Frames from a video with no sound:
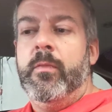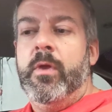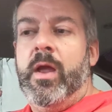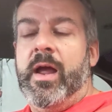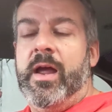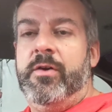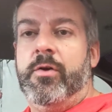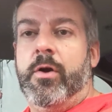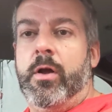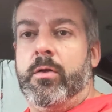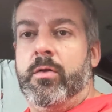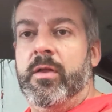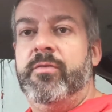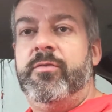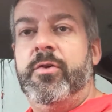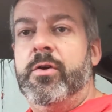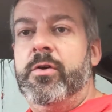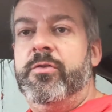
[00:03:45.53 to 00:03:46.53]
hydraulic
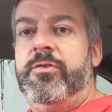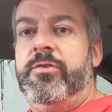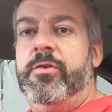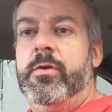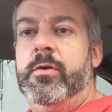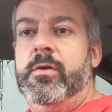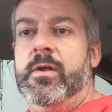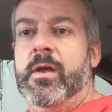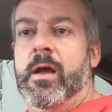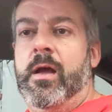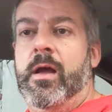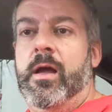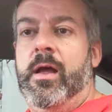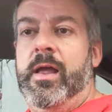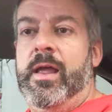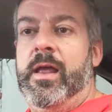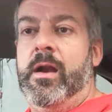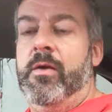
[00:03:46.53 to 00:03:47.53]
lifters,
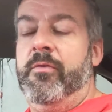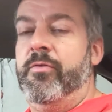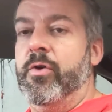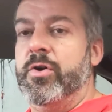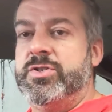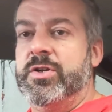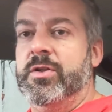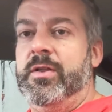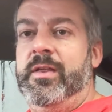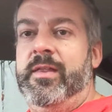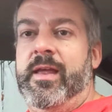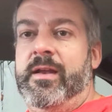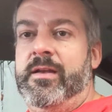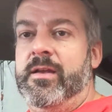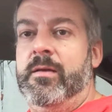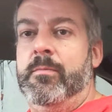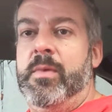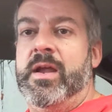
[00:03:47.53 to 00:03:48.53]
and unfortunately that
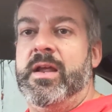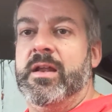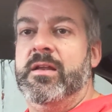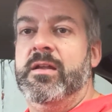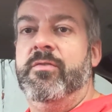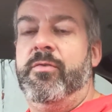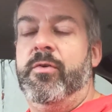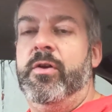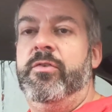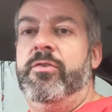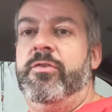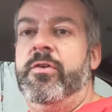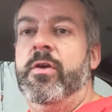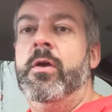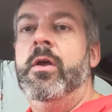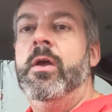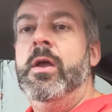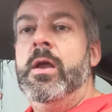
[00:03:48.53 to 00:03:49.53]
didn't make a difference.
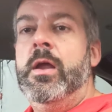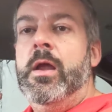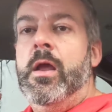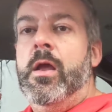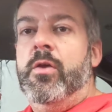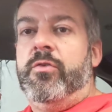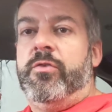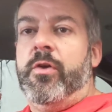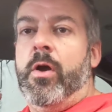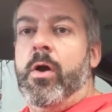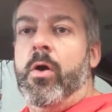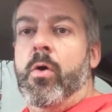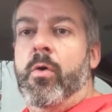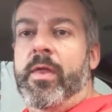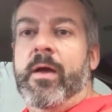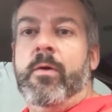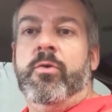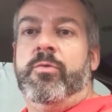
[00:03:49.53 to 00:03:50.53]
So
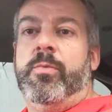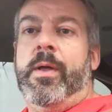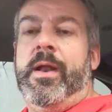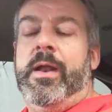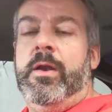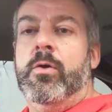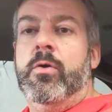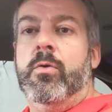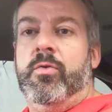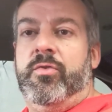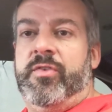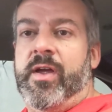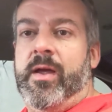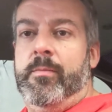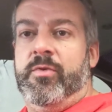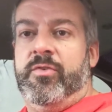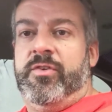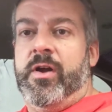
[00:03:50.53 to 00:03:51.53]
that was when I knew it was
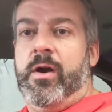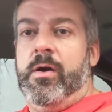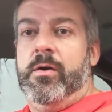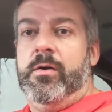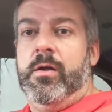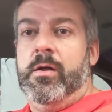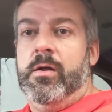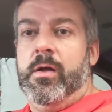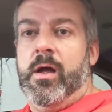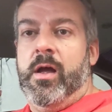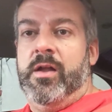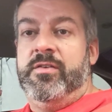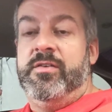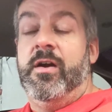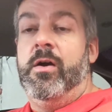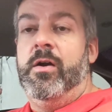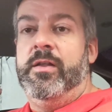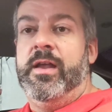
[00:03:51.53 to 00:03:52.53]
time to start
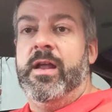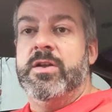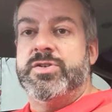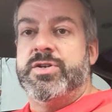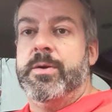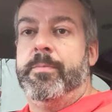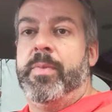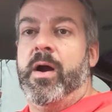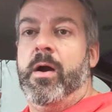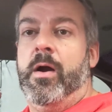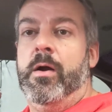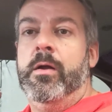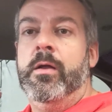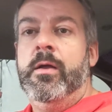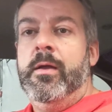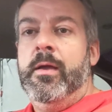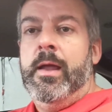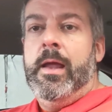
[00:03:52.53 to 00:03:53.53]
tearing the engine apart.
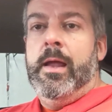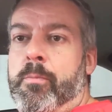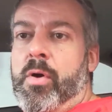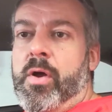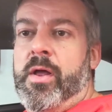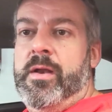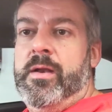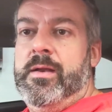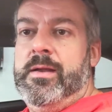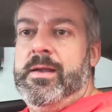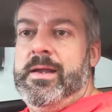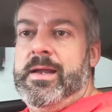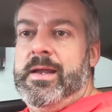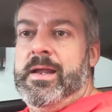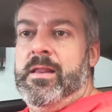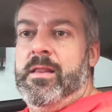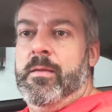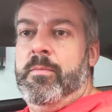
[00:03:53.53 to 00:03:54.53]
But
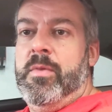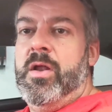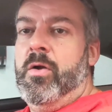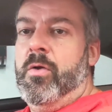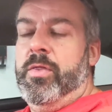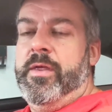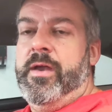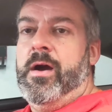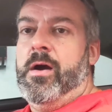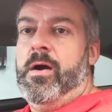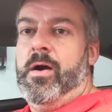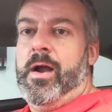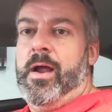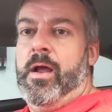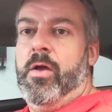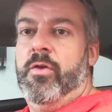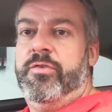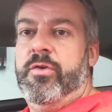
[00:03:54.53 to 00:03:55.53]
in the middle there,
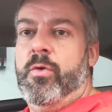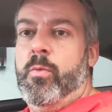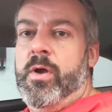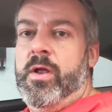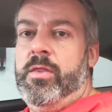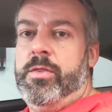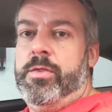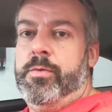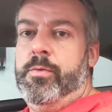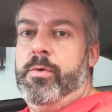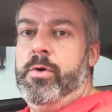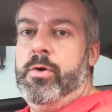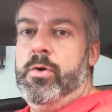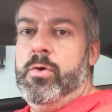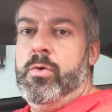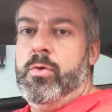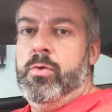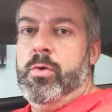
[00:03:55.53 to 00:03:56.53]
I also went
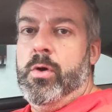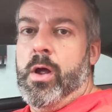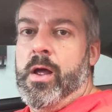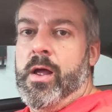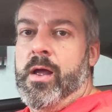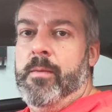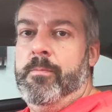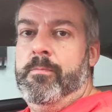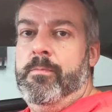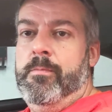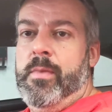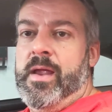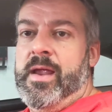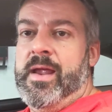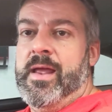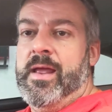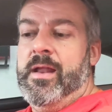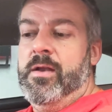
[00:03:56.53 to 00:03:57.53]
through
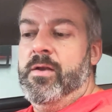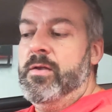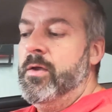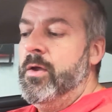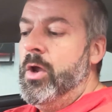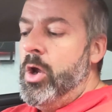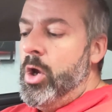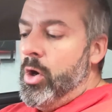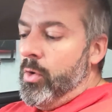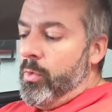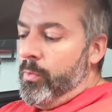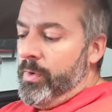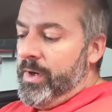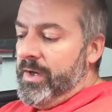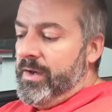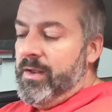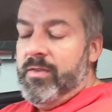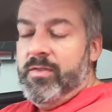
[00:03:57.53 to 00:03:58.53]
and
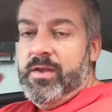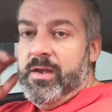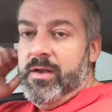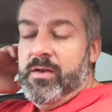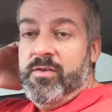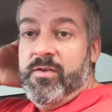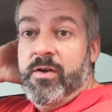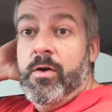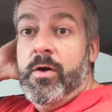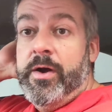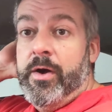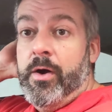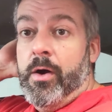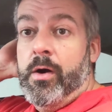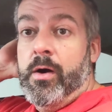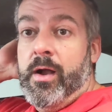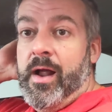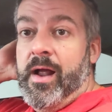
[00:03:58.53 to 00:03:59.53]
redid the
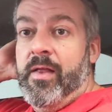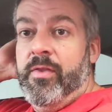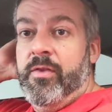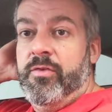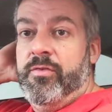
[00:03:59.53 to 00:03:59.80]
interior on this